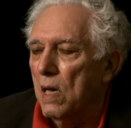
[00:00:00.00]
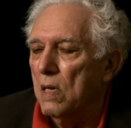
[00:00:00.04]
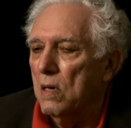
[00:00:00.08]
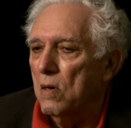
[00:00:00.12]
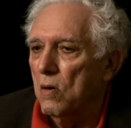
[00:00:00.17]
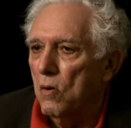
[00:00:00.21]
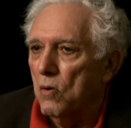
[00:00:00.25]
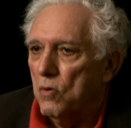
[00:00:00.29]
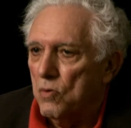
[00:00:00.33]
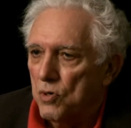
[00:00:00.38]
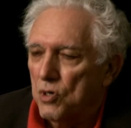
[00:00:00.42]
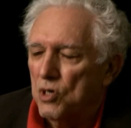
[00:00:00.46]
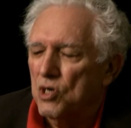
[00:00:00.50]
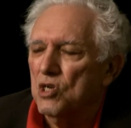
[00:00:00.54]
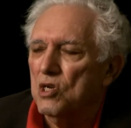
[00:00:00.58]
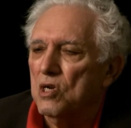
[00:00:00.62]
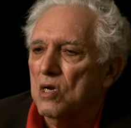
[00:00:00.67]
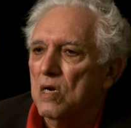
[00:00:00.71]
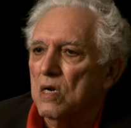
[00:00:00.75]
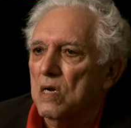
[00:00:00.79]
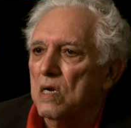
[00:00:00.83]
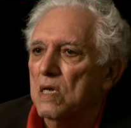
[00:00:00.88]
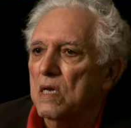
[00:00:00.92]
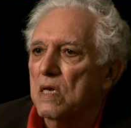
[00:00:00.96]

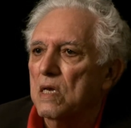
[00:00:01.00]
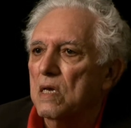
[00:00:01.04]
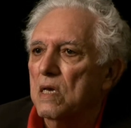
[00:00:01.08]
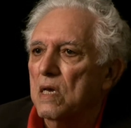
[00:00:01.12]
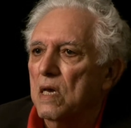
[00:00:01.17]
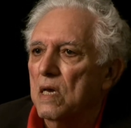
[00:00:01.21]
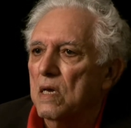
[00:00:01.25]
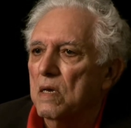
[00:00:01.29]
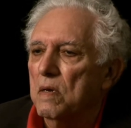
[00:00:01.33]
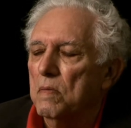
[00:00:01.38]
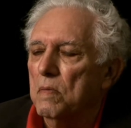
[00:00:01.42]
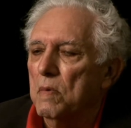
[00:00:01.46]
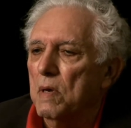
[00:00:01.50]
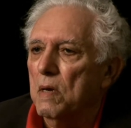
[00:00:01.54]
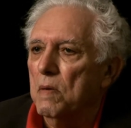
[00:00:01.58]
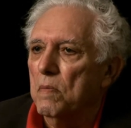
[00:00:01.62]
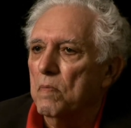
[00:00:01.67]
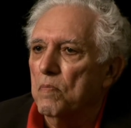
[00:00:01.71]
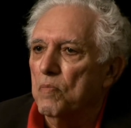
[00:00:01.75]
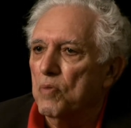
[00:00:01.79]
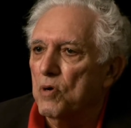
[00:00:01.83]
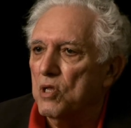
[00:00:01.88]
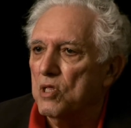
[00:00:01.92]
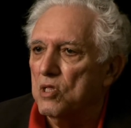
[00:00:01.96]
originally a
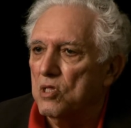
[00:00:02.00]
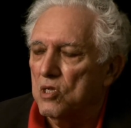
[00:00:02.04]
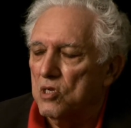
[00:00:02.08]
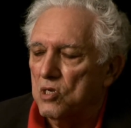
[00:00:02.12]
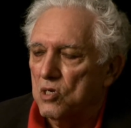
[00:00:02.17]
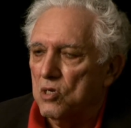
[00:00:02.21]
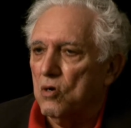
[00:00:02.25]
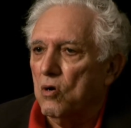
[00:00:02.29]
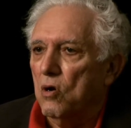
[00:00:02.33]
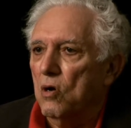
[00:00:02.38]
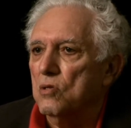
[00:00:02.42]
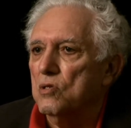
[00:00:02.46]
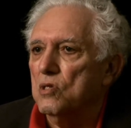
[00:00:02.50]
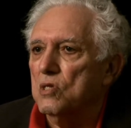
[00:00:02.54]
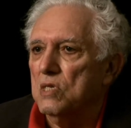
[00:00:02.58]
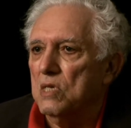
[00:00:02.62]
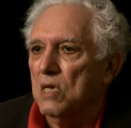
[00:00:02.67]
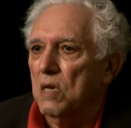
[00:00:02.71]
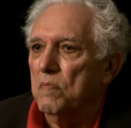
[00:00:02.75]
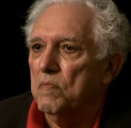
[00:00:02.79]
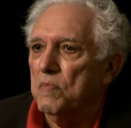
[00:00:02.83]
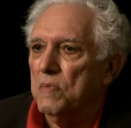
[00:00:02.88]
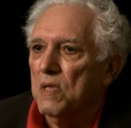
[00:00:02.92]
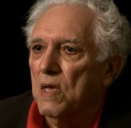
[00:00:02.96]
British
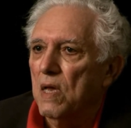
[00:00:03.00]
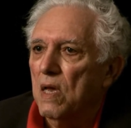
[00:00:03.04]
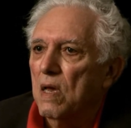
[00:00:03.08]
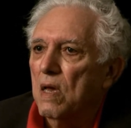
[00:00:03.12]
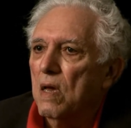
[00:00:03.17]
concept